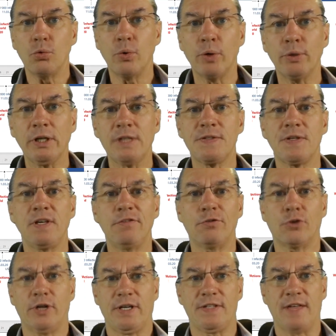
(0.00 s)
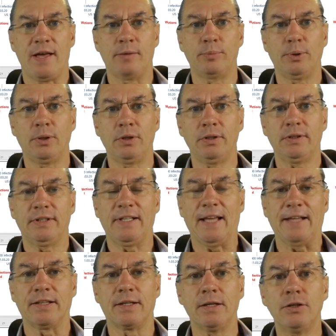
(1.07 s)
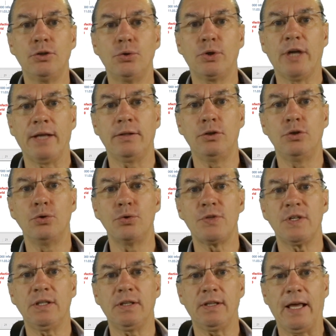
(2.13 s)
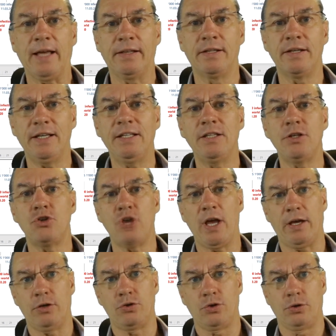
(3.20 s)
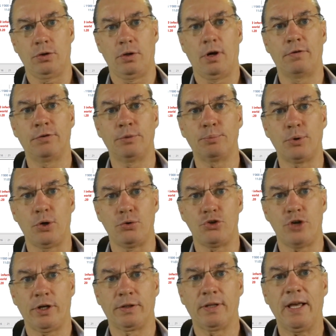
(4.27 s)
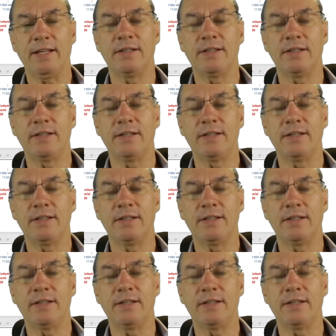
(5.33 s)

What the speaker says: We will see, for example, that you can use it at the initiation of the project.